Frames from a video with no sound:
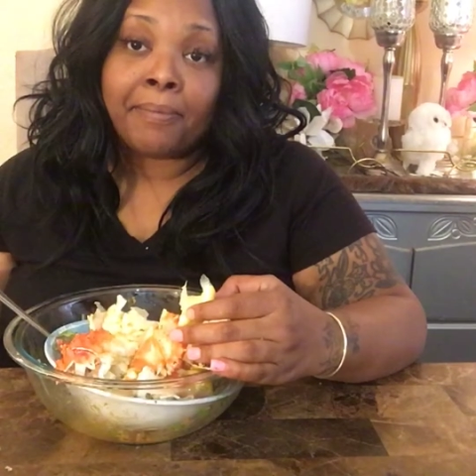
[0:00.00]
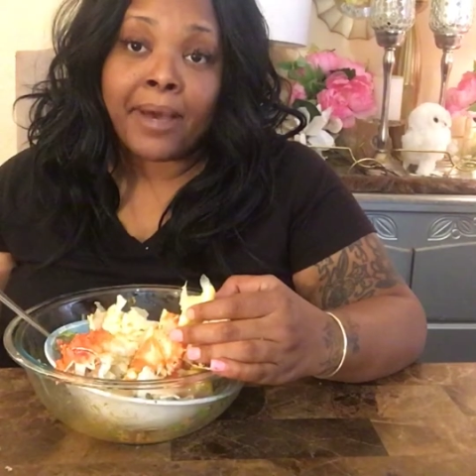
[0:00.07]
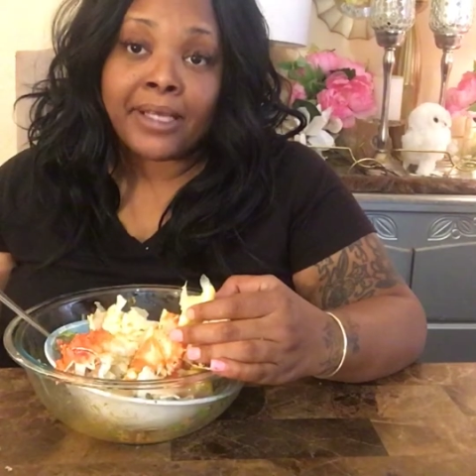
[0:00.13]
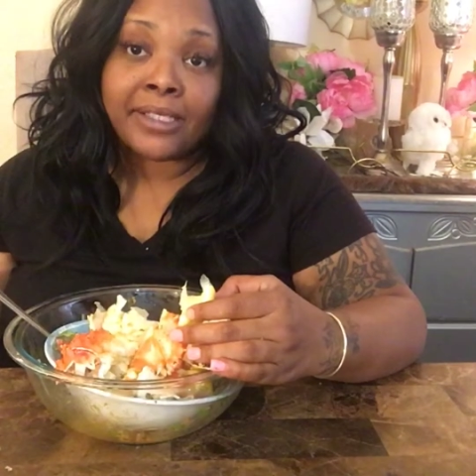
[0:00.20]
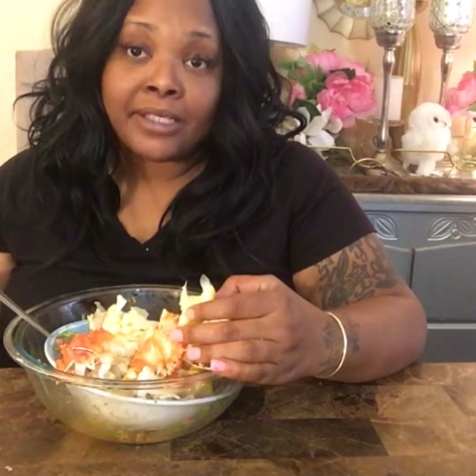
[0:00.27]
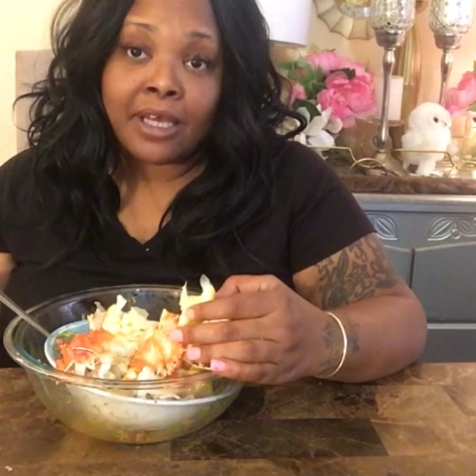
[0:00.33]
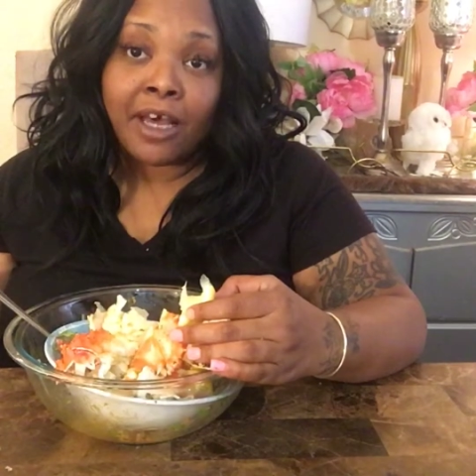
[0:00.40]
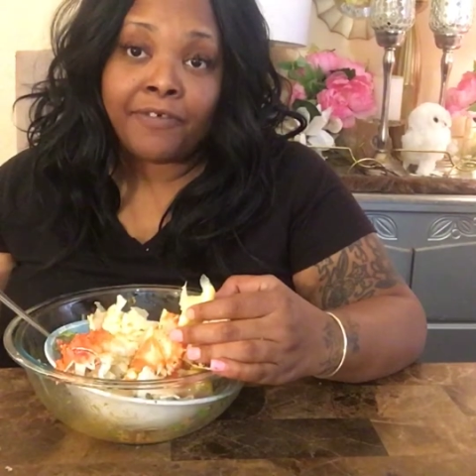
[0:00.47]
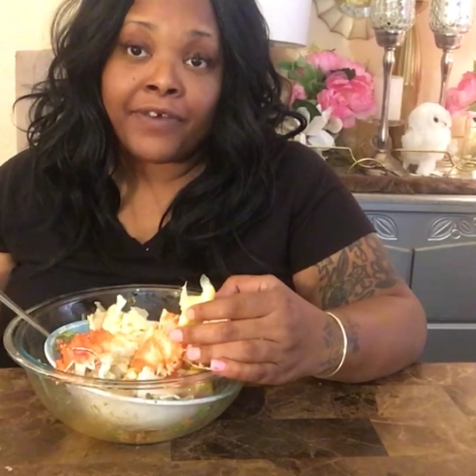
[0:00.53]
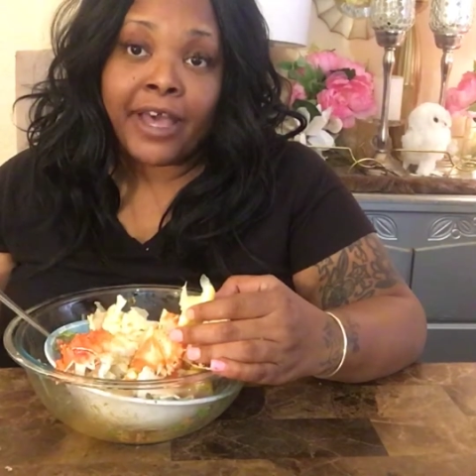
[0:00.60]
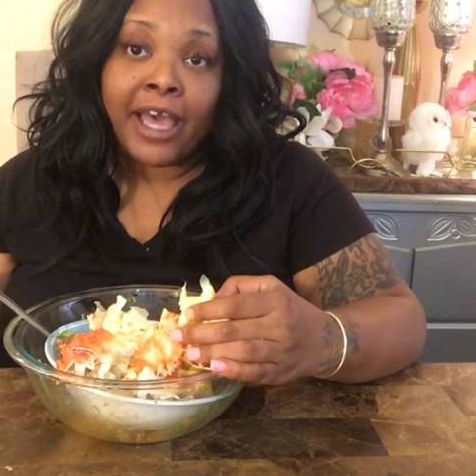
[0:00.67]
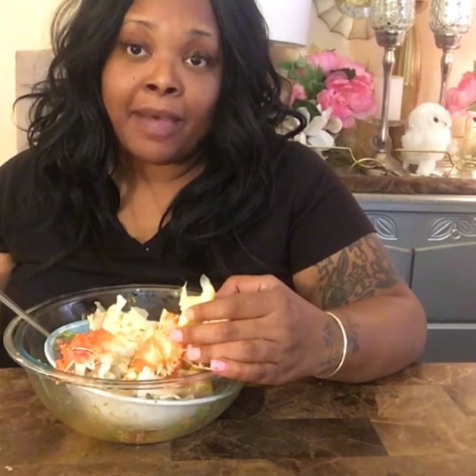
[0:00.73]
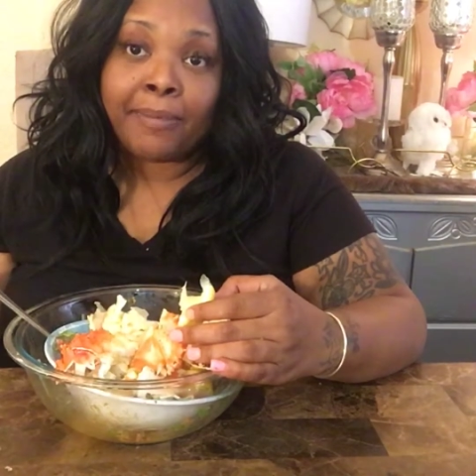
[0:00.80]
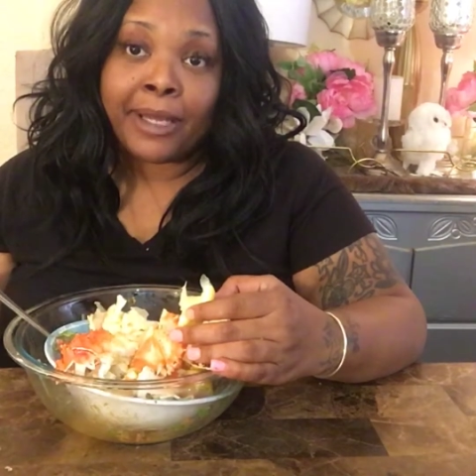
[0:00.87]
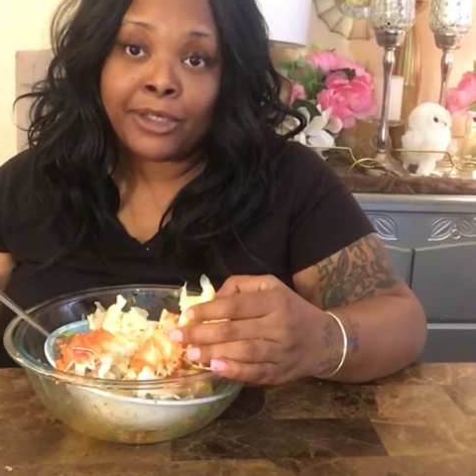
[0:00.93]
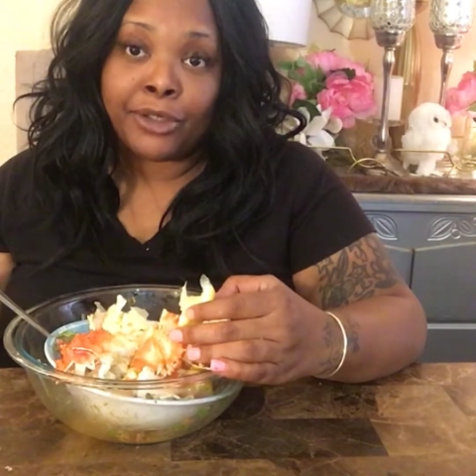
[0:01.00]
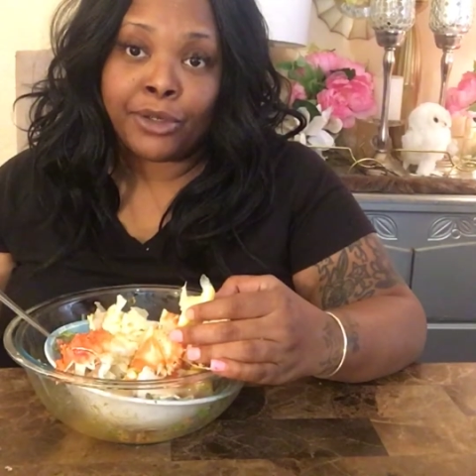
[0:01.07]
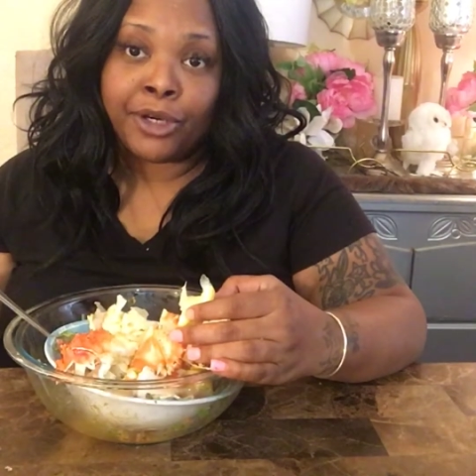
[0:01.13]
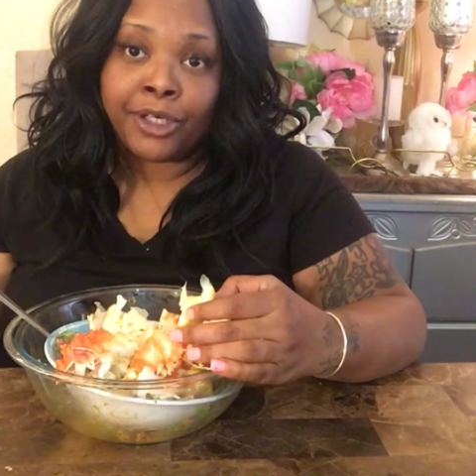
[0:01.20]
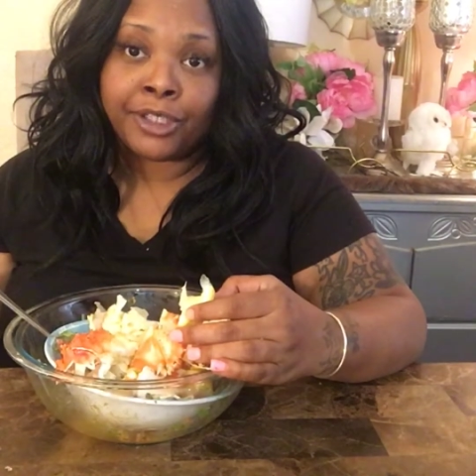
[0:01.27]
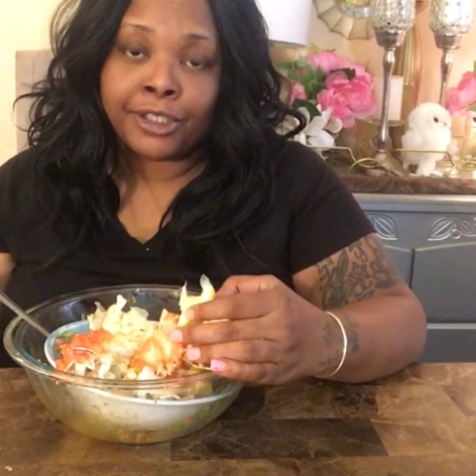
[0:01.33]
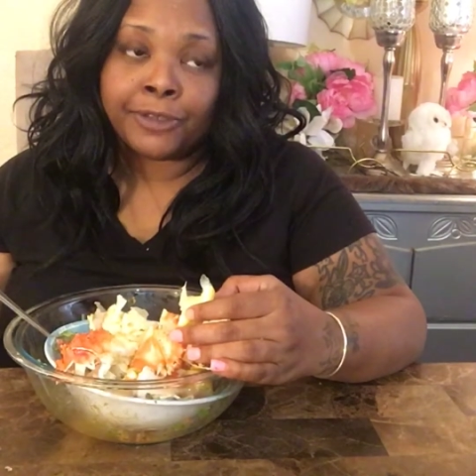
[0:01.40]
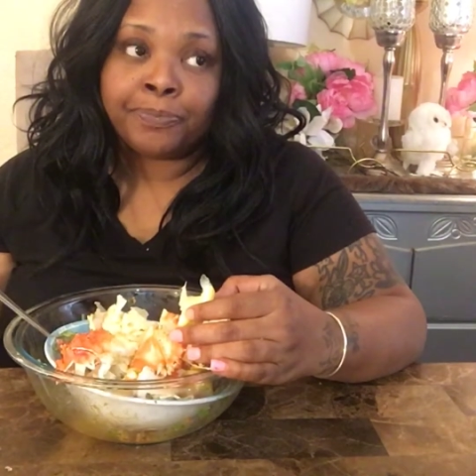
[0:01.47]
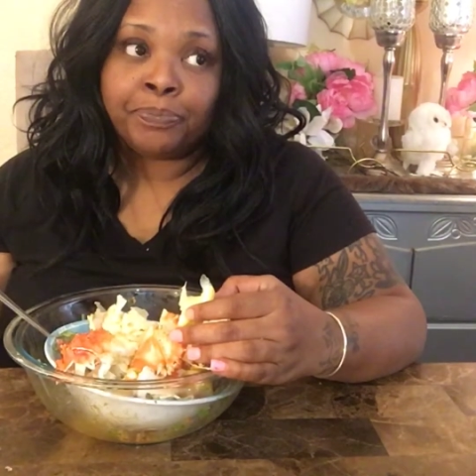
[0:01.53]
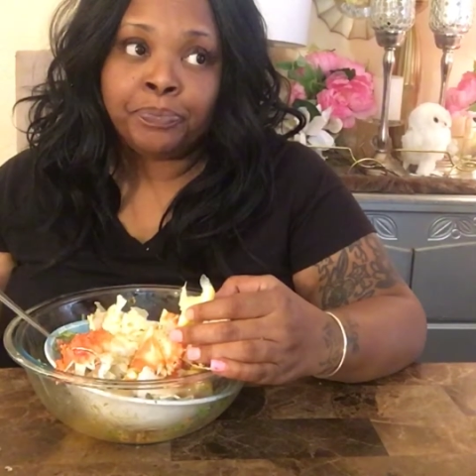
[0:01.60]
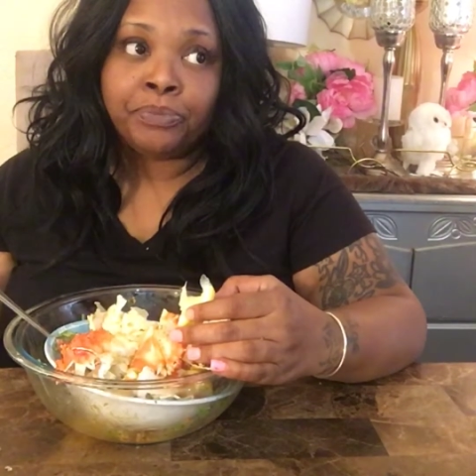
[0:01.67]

myself, I had my daughter,